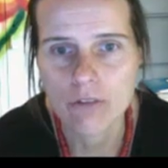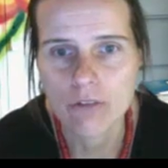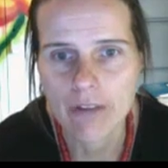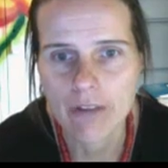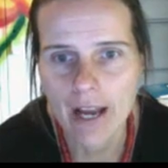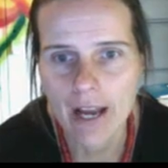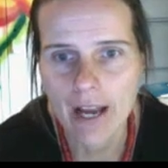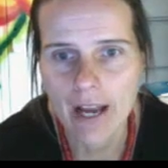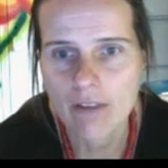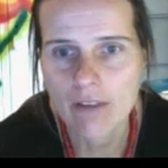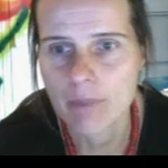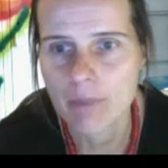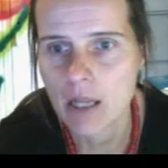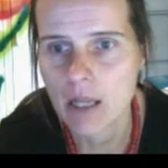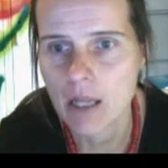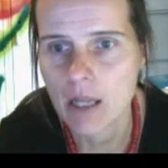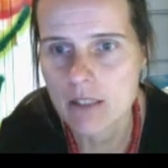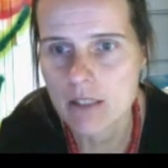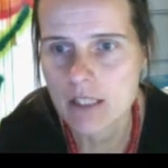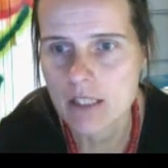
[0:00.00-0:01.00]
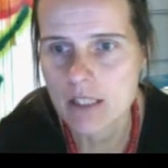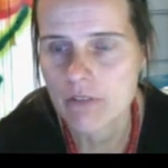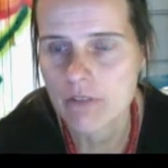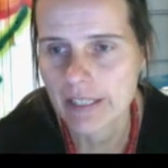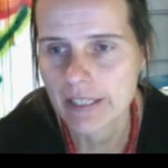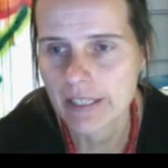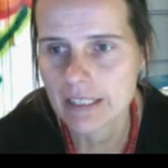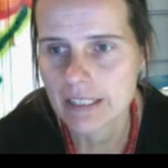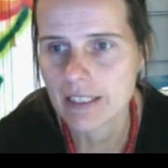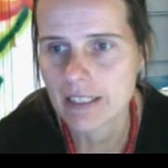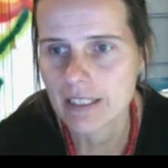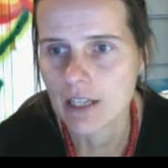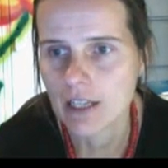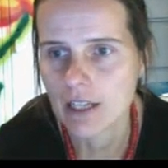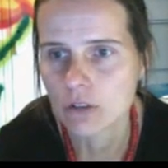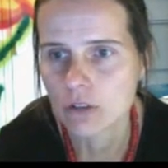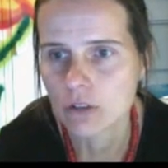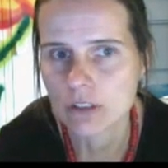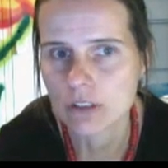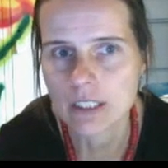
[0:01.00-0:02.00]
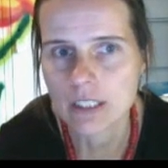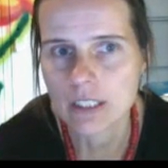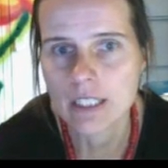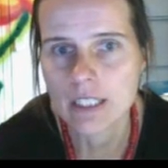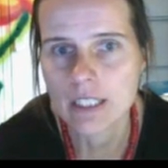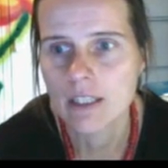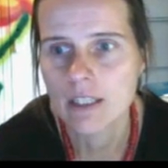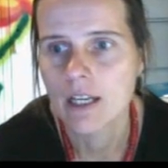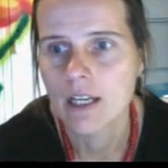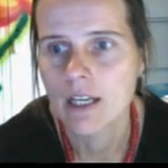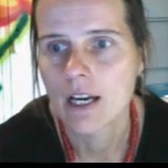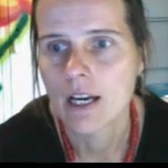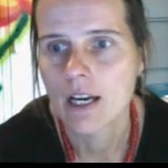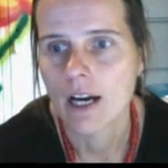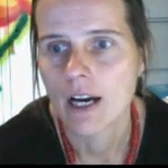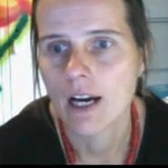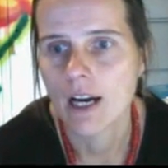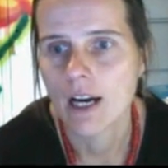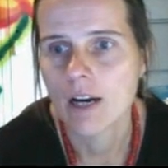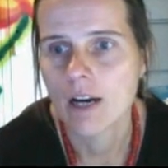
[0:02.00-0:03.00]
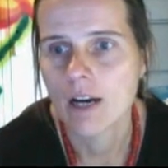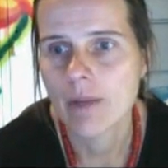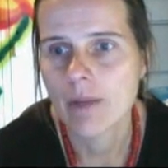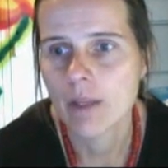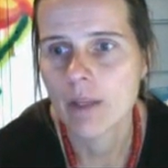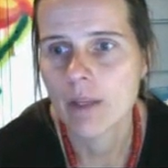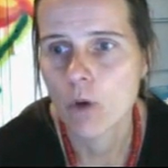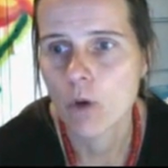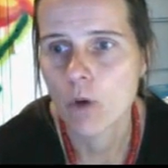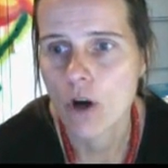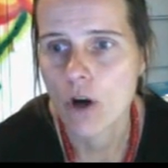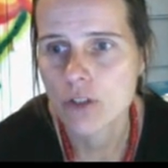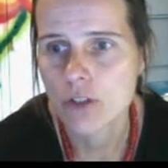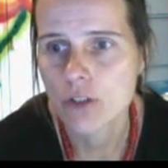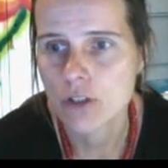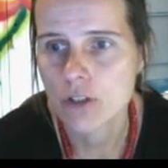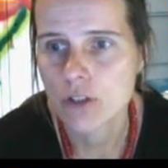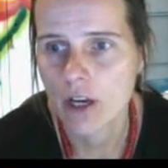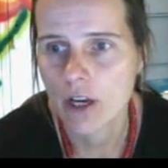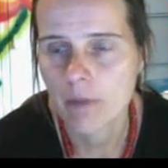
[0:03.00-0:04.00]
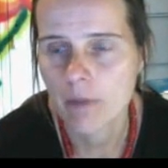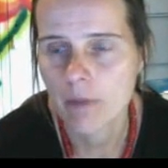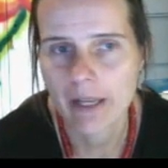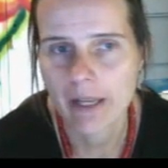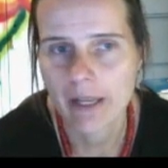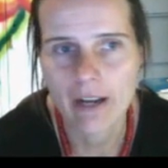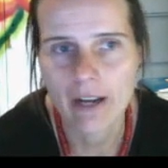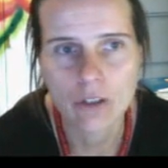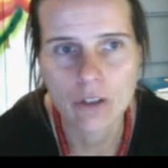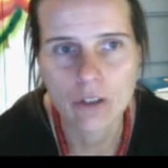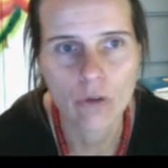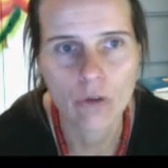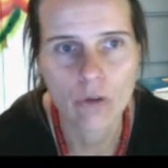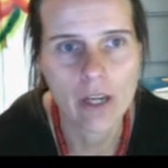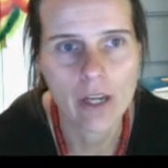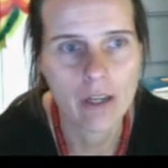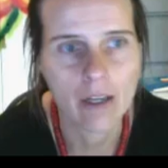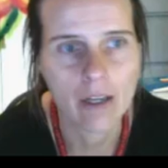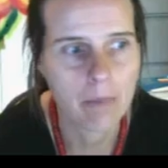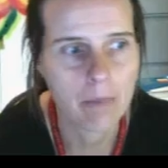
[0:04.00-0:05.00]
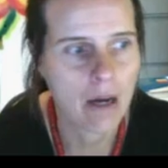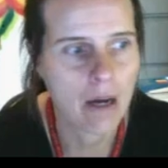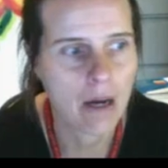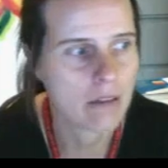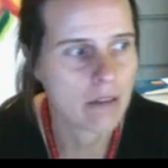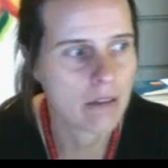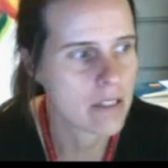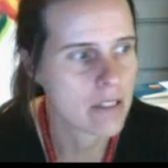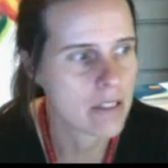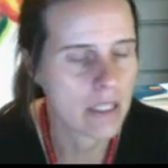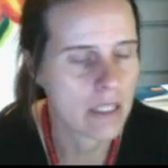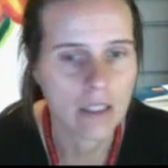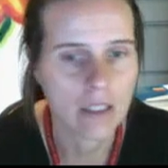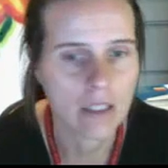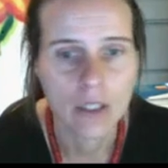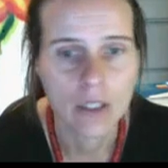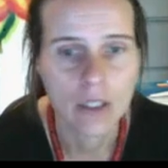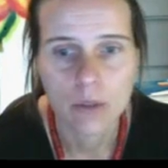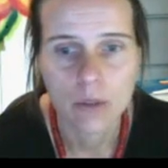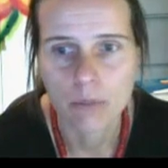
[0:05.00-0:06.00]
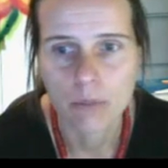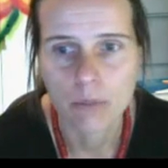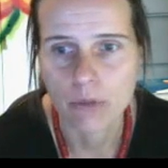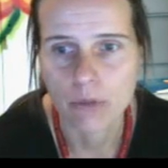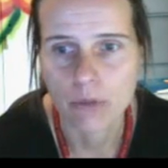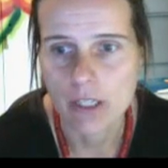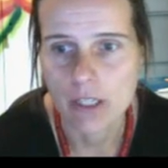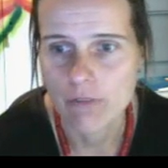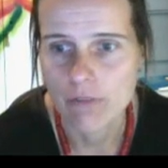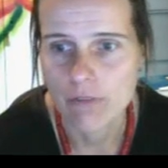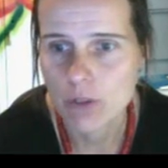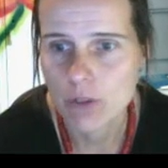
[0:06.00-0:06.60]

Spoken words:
5, Policies Affecting the Elderly, and then we'll also talk about how to create a policy brief.